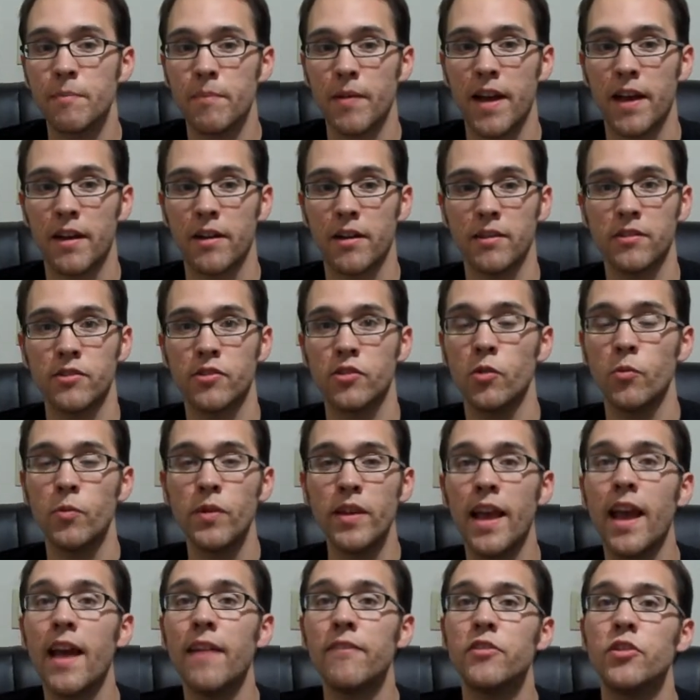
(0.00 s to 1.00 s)
patterns, so we
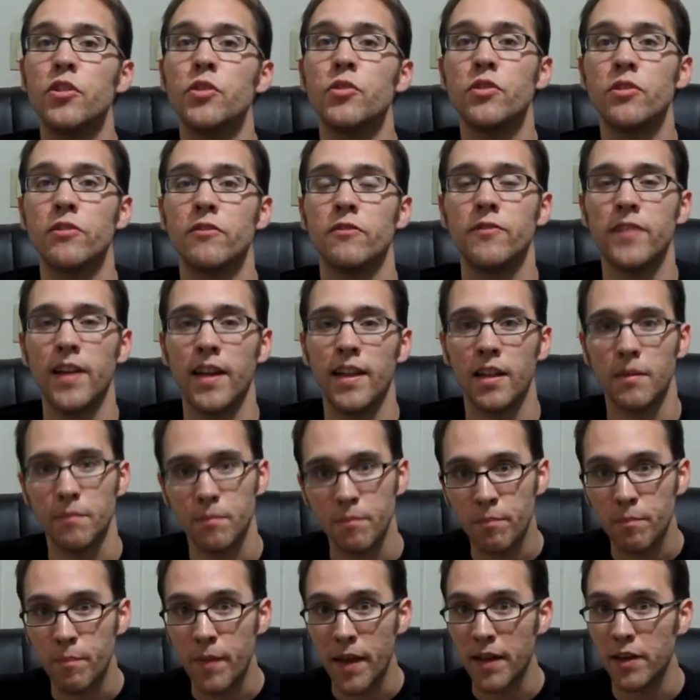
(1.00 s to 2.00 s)
have to develop
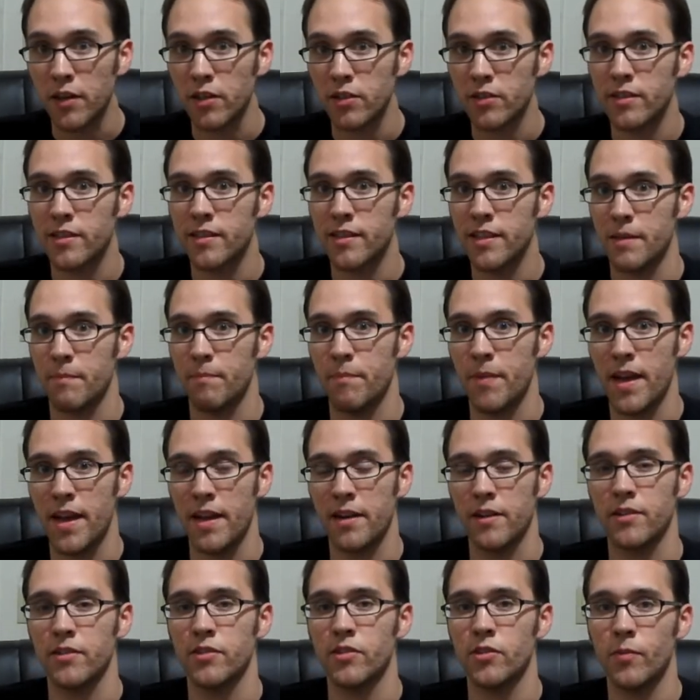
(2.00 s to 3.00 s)
better sleep
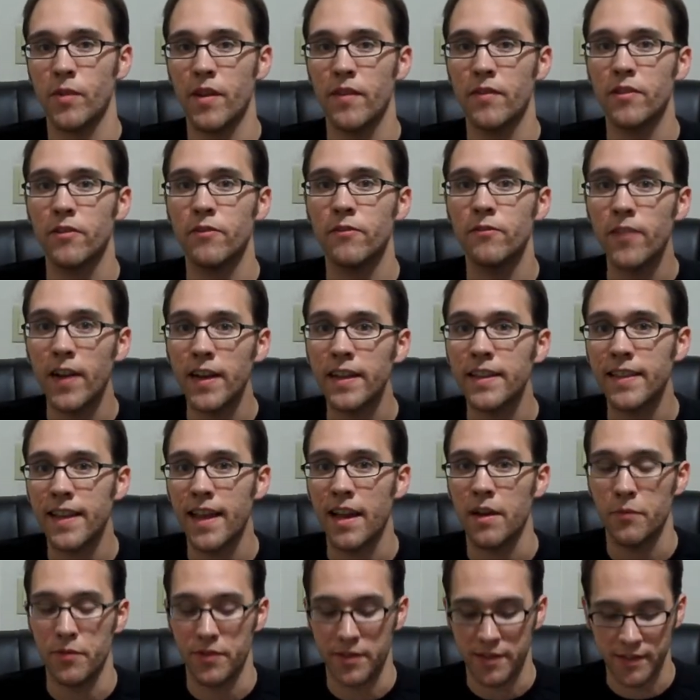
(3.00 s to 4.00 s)
patterns. So we have to fight
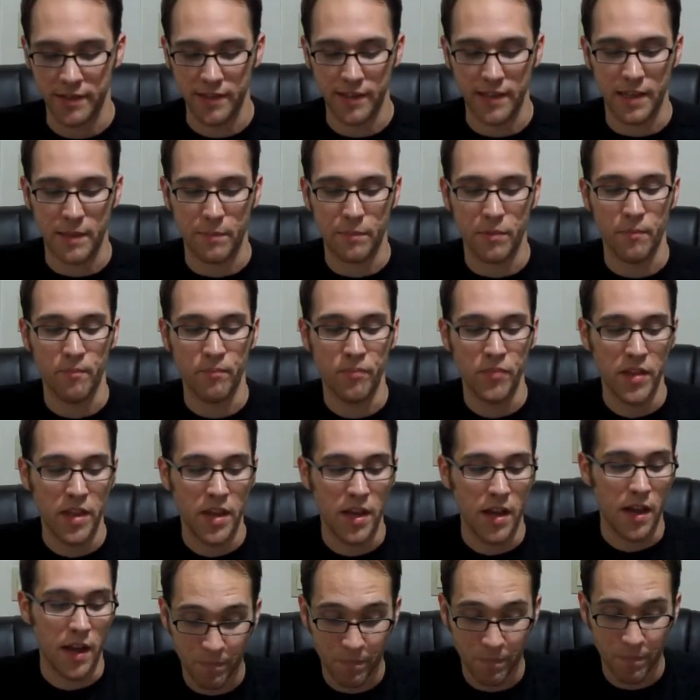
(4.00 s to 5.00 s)
that with sleep.
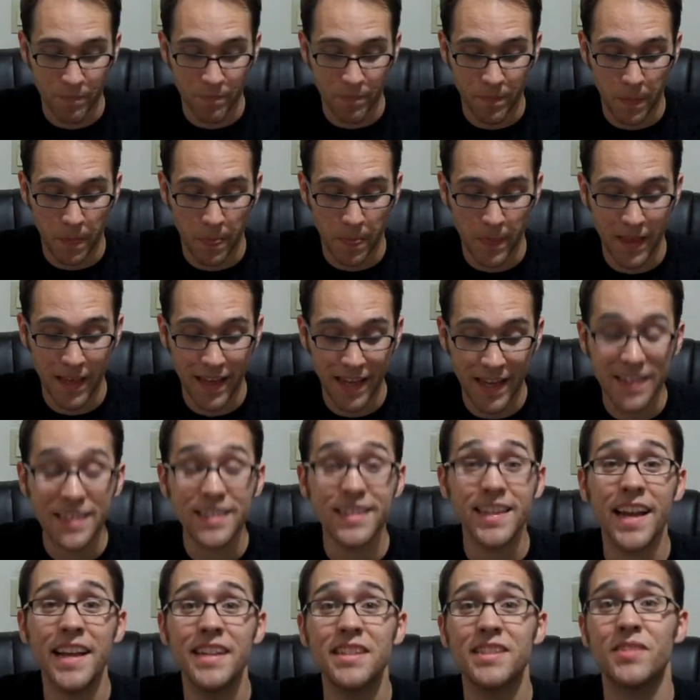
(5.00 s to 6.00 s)

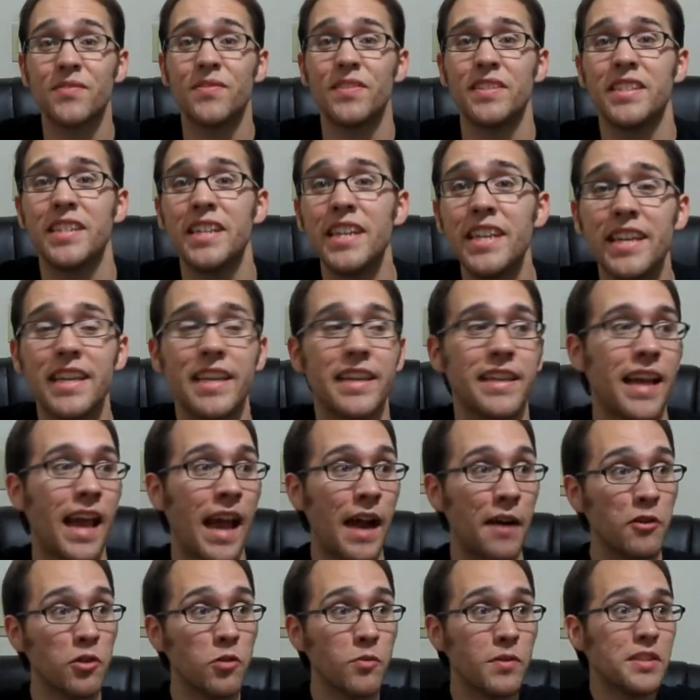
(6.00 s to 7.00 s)
Intense fatigue.
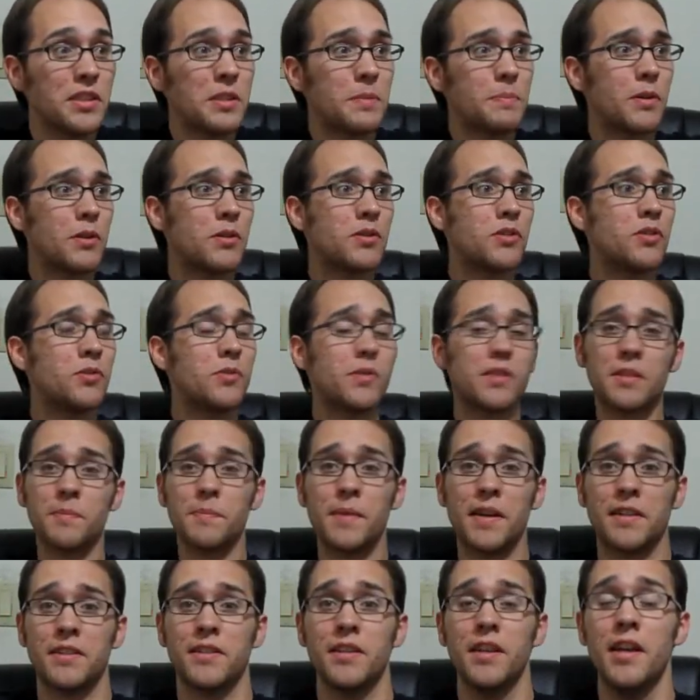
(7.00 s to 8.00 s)
How are we supposed to
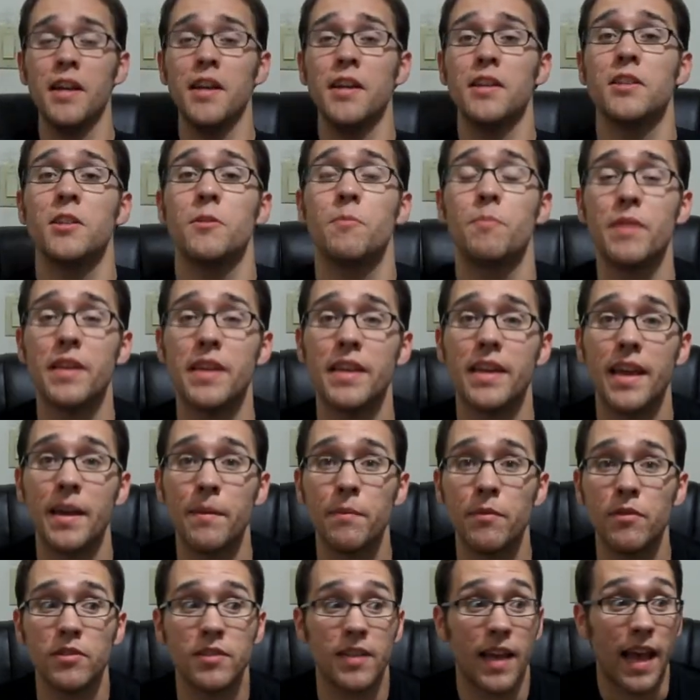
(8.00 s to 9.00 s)
expect to be
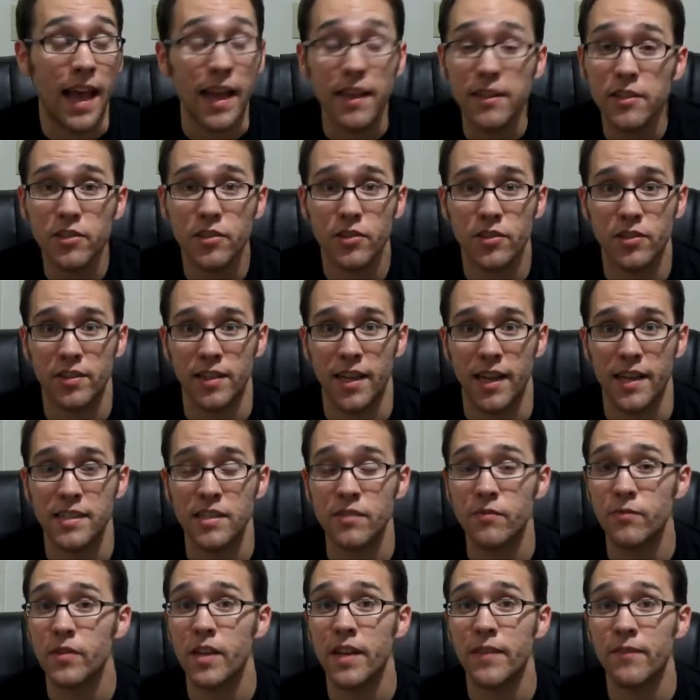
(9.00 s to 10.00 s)
able to exercise
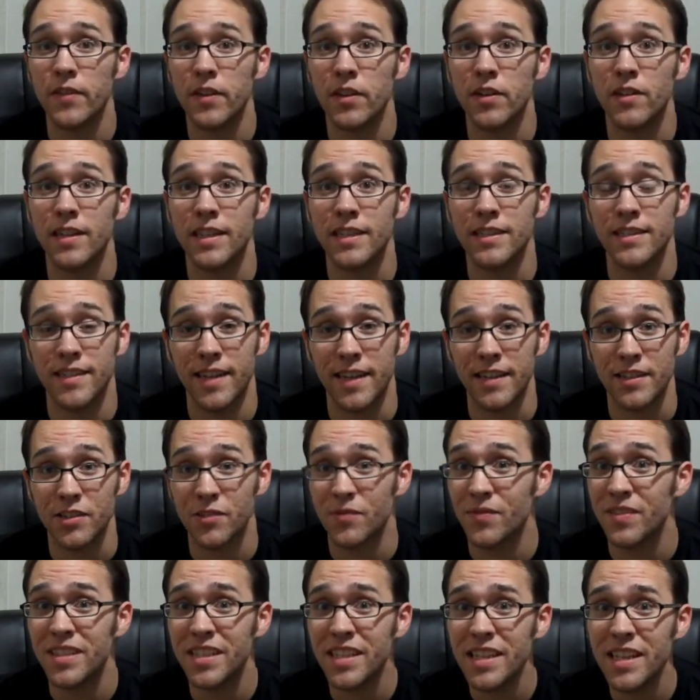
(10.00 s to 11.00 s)
if we feel intense
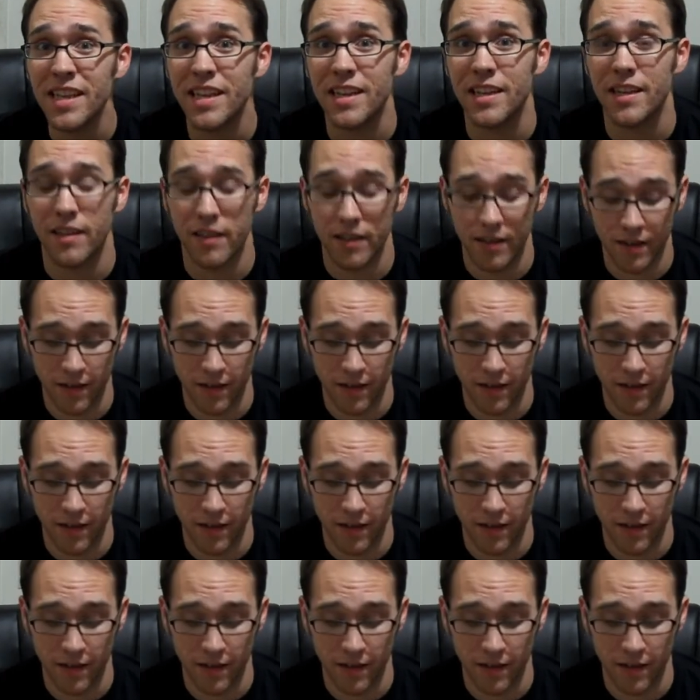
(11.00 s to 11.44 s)
fatigue?